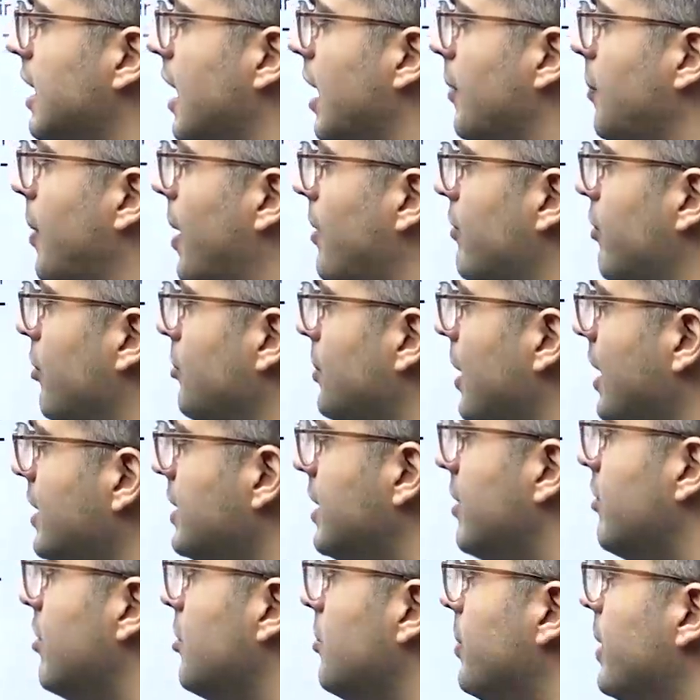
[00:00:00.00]
Apart from that,
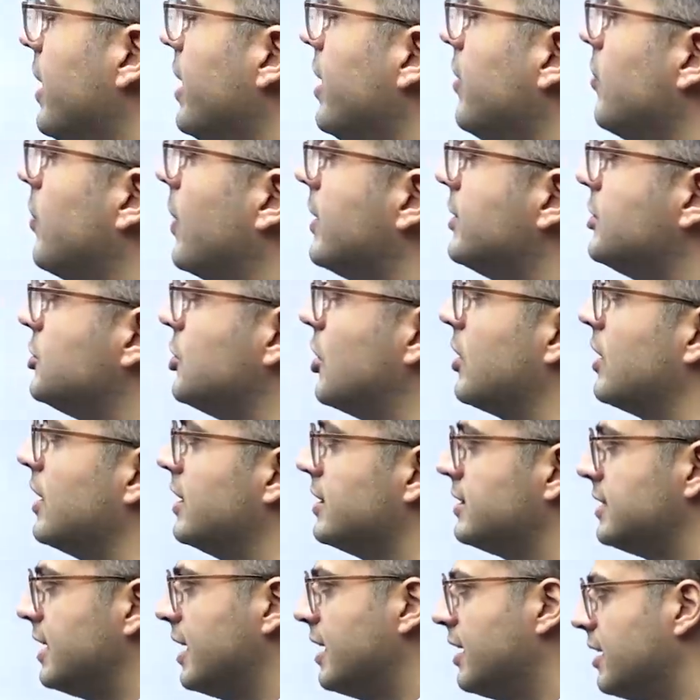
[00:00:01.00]
there will be one
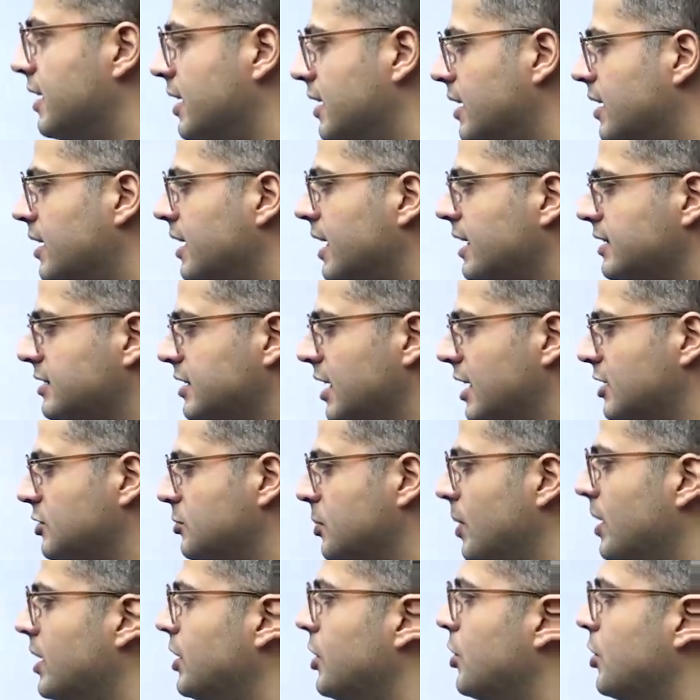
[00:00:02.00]
shortlisting written test as well.